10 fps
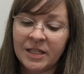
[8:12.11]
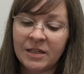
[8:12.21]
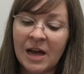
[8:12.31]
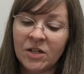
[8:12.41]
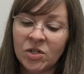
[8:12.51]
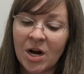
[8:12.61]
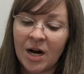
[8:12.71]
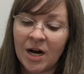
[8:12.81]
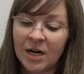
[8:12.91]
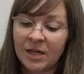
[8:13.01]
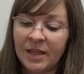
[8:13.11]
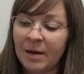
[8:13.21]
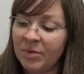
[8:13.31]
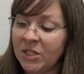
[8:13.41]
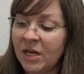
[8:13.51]
That chart,
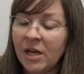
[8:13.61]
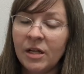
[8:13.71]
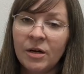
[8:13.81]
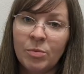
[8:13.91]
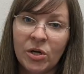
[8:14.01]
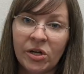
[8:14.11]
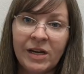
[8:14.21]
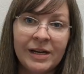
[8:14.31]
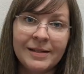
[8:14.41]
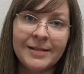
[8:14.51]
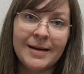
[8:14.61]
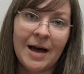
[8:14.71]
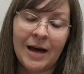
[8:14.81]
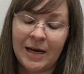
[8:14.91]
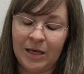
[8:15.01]
that particular book is
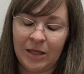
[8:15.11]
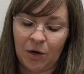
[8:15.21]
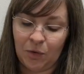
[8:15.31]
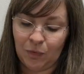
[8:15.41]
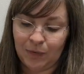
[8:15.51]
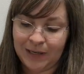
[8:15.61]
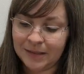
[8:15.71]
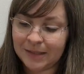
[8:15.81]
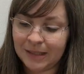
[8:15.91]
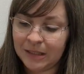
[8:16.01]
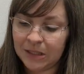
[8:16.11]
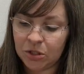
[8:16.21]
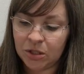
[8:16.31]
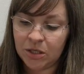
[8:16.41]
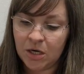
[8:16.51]
not in the greatest
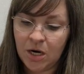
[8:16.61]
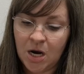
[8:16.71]
condition,